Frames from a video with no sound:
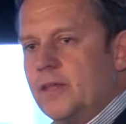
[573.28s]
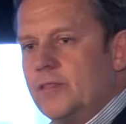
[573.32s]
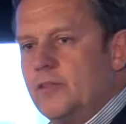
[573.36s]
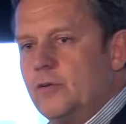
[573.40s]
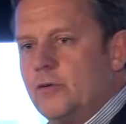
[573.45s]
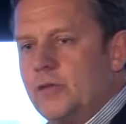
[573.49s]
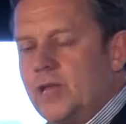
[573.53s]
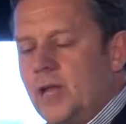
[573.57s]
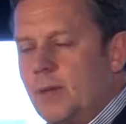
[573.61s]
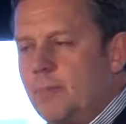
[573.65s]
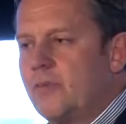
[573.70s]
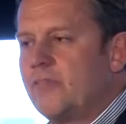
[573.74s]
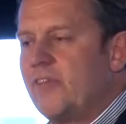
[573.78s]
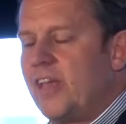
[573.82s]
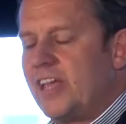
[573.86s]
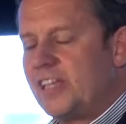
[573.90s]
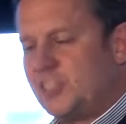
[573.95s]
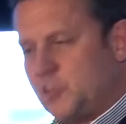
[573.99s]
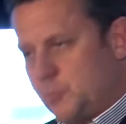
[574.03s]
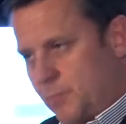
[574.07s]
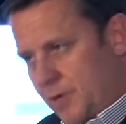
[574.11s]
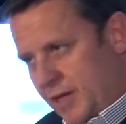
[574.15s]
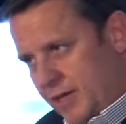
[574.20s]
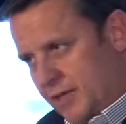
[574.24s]
There are a number of
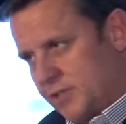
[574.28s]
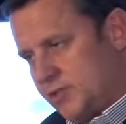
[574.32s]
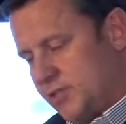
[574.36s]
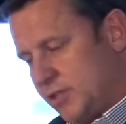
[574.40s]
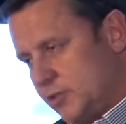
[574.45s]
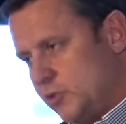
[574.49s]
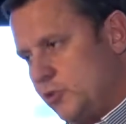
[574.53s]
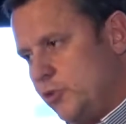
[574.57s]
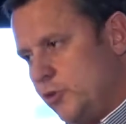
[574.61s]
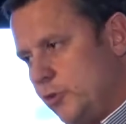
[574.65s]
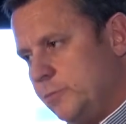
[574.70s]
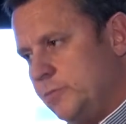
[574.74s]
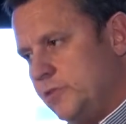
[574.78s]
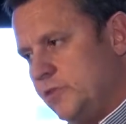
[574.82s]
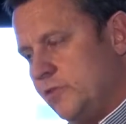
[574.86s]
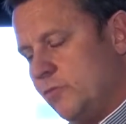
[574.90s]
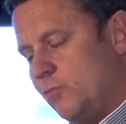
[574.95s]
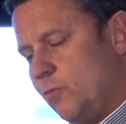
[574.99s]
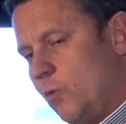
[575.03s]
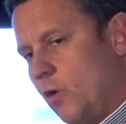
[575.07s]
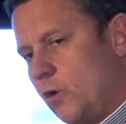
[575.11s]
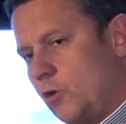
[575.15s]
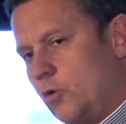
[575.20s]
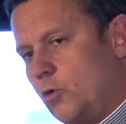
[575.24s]
aspects in terms
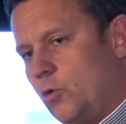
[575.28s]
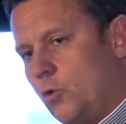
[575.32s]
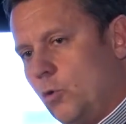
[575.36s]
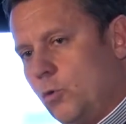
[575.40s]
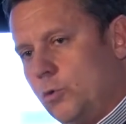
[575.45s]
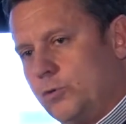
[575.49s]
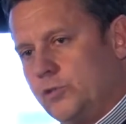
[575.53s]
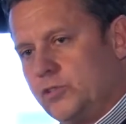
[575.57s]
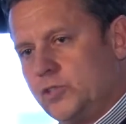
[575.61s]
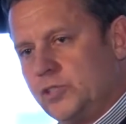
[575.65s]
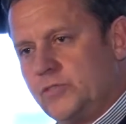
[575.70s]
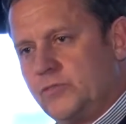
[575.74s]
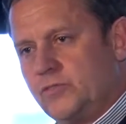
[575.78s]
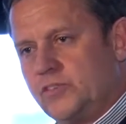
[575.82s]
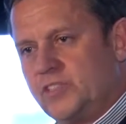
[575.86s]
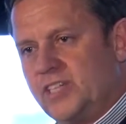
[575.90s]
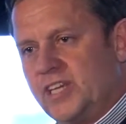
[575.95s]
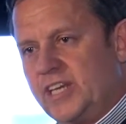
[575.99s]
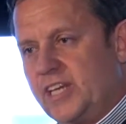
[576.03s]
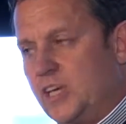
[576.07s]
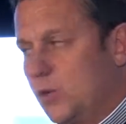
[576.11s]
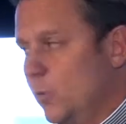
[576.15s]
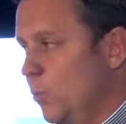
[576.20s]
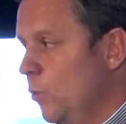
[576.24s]
of what causes
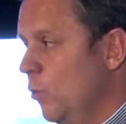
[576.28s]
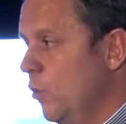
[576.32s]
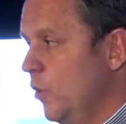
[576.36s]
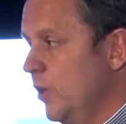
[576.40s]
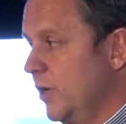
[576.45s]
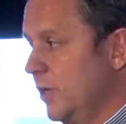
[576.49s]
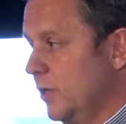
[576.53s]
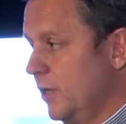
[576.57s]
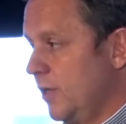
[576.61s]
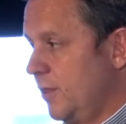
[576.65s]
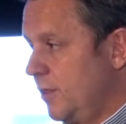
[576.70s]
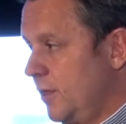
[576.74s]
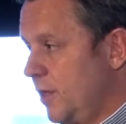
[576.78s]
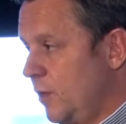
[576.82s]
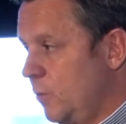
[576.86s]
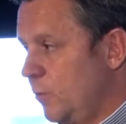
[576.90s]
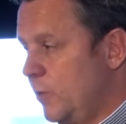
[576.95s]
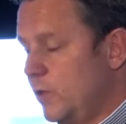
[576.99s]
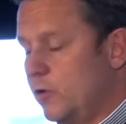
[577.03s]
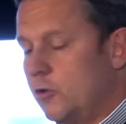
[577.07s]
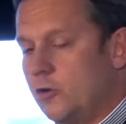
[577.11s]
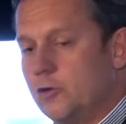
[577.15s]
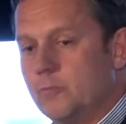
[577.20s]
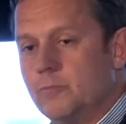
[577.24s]
fatigue at work, and I think
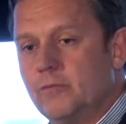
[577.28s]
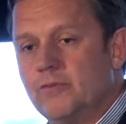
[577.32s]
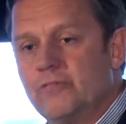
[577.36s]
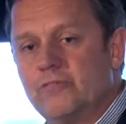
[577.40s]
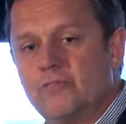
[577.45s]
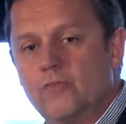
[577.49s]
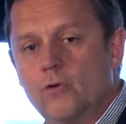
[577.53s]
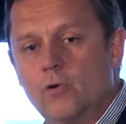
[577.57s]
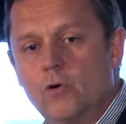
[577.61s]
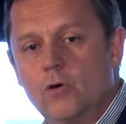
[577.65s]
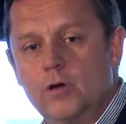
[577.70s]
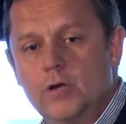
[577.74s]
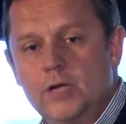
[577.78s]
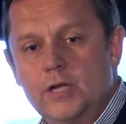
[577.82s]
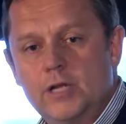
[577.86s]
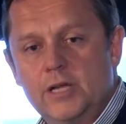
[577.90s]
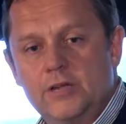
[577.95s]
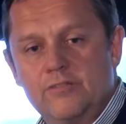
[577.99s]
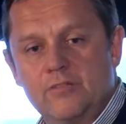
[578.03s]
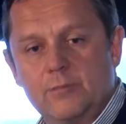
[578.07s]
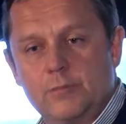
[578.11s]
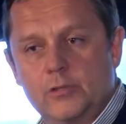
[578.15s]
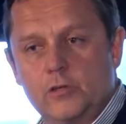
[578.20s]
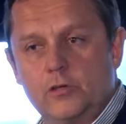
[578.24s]
we heard before
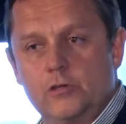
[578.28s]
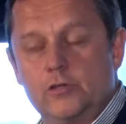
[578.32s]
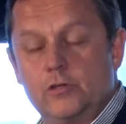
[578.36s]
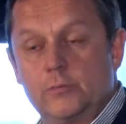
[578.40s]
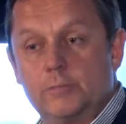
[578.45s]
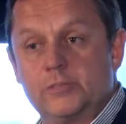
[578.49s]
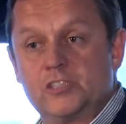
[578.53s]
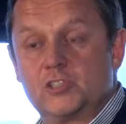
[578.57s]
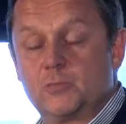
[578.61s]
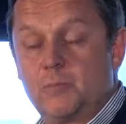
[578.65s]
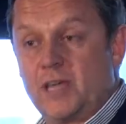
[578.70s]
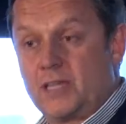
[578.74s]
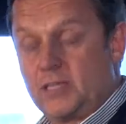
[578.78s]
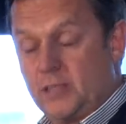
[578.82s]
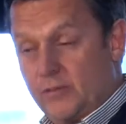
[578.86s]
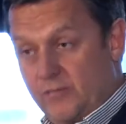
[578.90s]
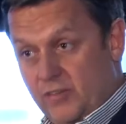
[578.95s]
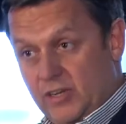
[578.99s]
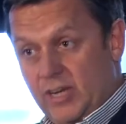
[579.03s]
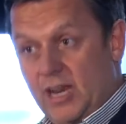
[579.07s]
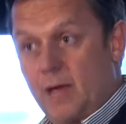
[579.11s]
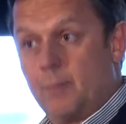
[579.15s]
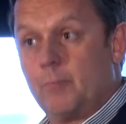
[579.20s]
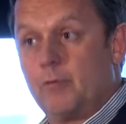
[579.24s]
from the union
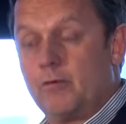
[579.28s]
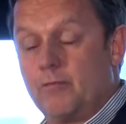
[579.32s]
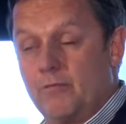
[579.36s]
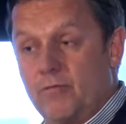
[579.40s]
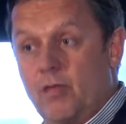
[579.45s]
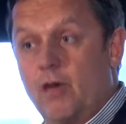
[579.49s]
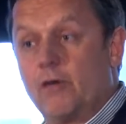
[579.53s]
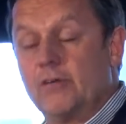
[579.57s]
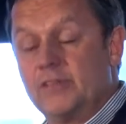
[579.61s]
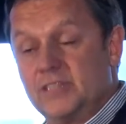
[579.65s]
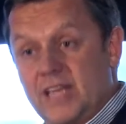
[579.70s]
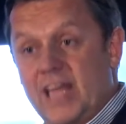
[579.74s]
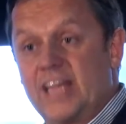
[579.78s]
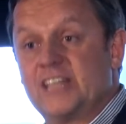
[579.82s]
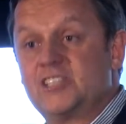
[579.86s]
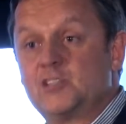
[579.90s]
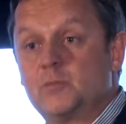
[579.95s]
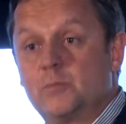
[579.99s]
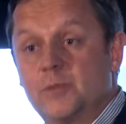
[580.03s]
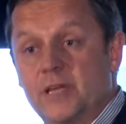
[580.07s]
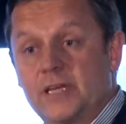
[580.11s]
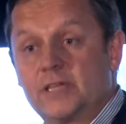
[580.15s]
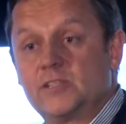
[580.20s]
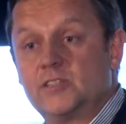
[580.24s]
perspective a number of those
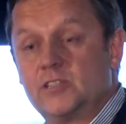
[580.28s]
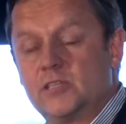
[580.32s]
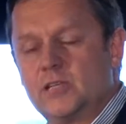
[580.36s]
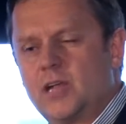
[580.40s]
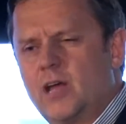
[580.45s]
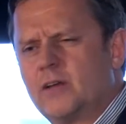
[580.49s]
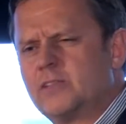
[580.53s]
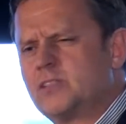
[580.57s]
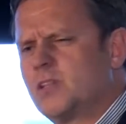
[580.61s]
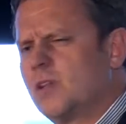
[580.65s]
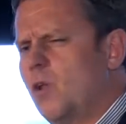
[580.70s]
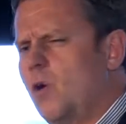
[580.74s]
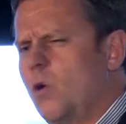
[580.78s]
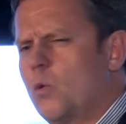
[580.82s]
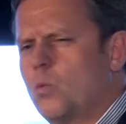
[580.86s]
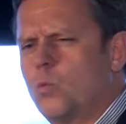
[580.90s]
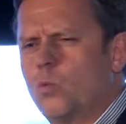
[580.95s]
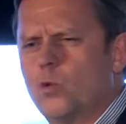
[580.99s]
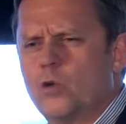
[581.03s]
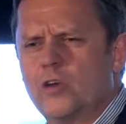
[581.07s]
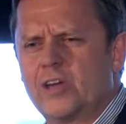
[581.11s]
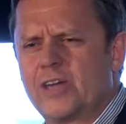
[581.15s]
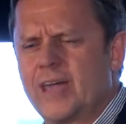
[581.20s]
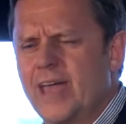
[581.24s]
aspects. It's
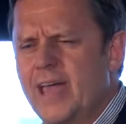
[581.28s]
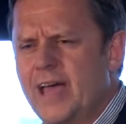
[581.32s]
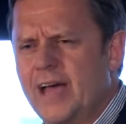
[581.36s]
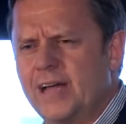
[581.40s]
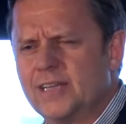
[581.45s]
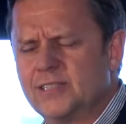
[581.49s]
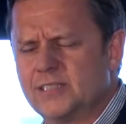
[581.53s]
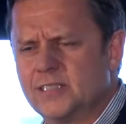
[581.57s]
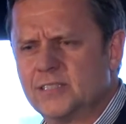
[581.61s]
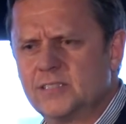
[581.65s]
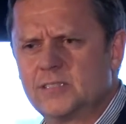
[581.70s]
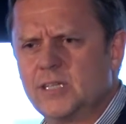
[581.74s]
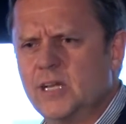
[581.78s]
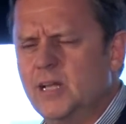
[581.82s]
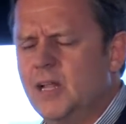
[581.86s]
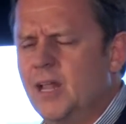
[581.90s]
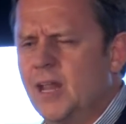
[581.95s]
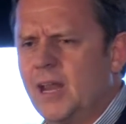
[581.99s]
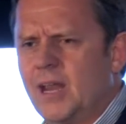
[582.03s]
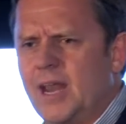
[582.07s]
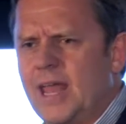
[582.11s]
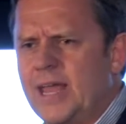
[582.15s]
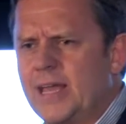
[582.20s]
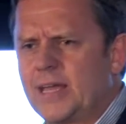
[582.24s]
long work hours, it's
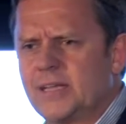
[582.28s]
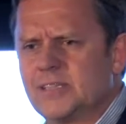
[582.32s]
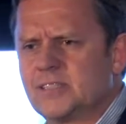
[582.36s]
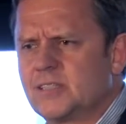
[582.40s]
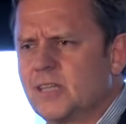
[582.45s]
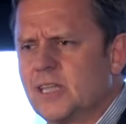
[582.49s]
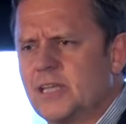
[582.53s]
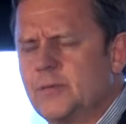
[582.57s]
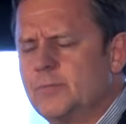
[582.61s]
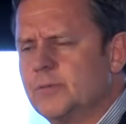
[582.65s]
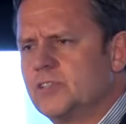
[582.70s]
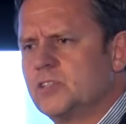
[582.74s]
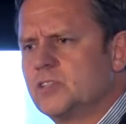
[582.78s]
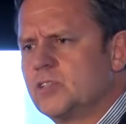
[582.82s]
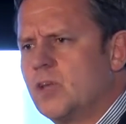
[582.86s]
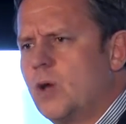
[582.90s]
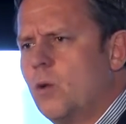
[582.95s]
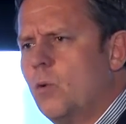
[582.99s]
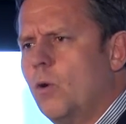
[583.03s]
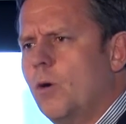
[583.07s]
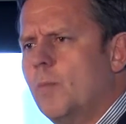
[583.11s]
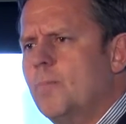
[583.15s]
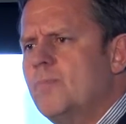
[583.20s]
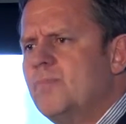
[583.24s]
lack of sleep and
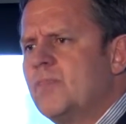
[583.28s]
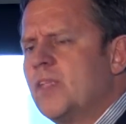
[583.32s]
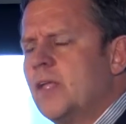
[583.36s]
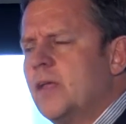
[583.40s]
so on,